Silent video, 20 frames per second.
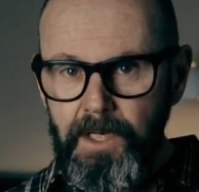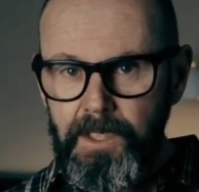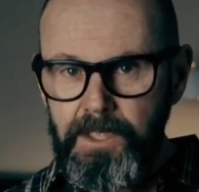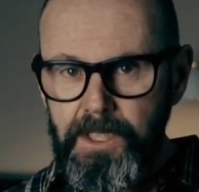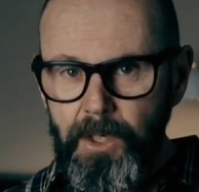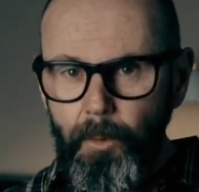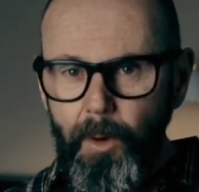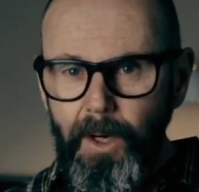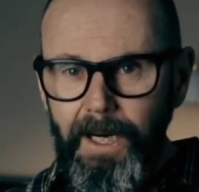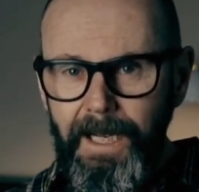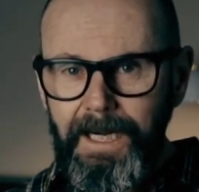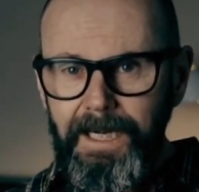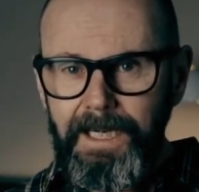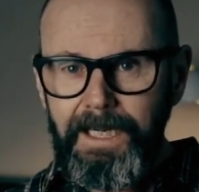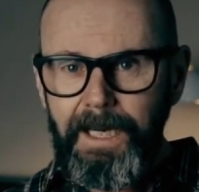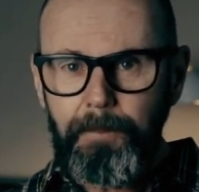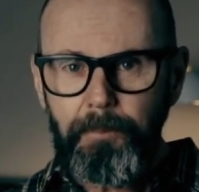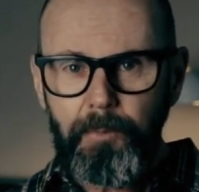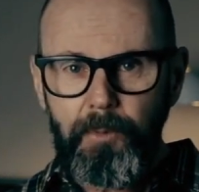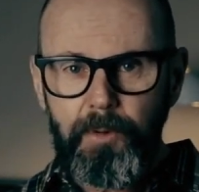So we'll
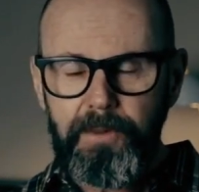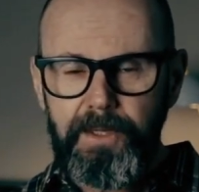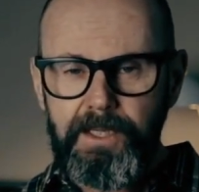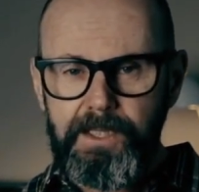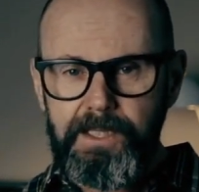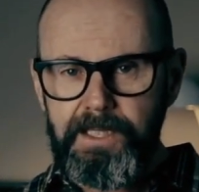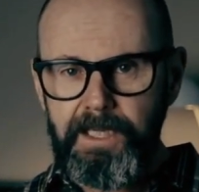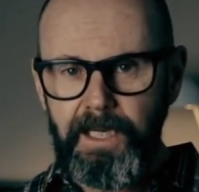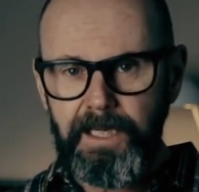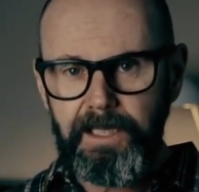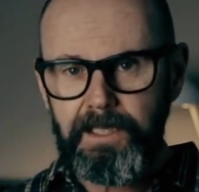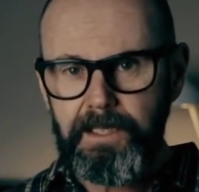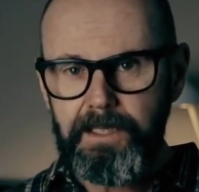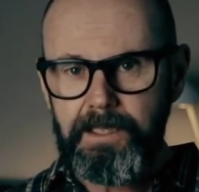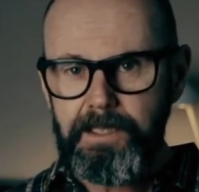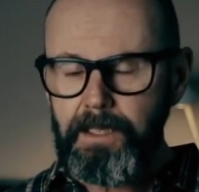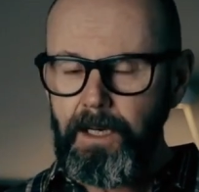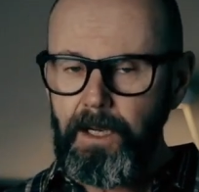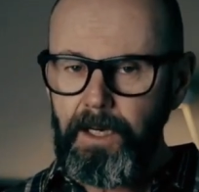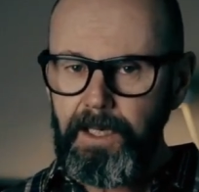end up with a
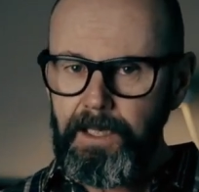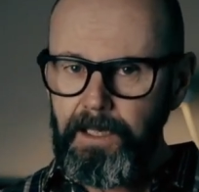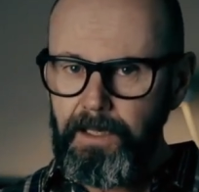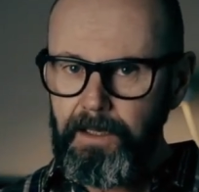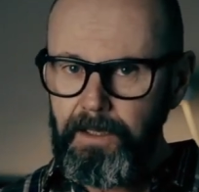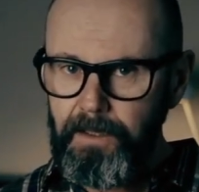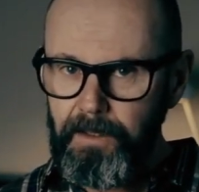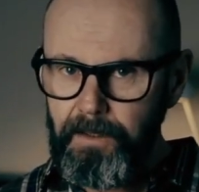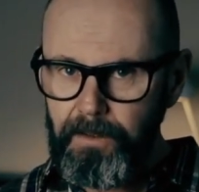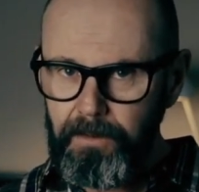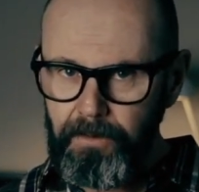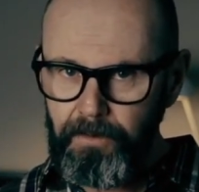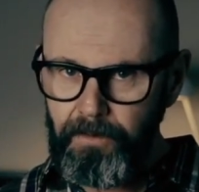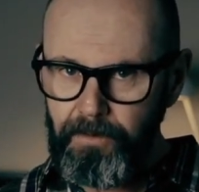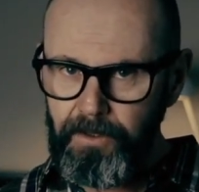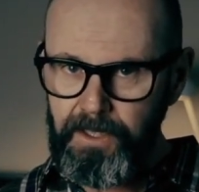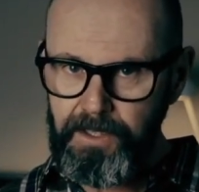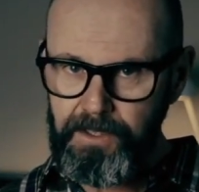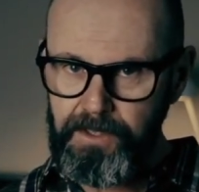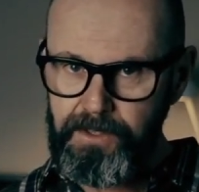sentence like
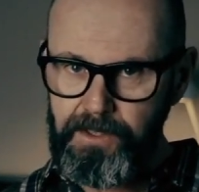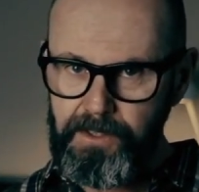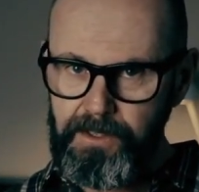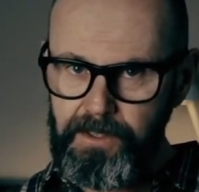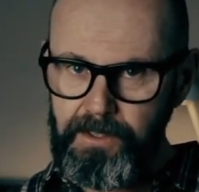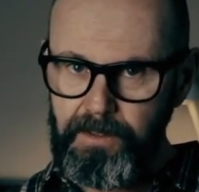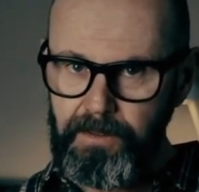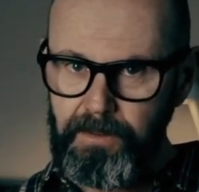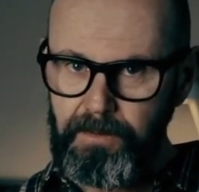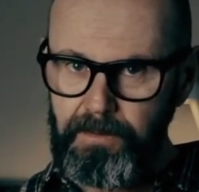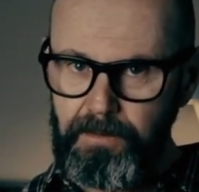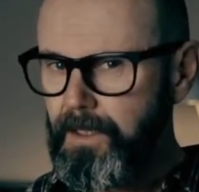this.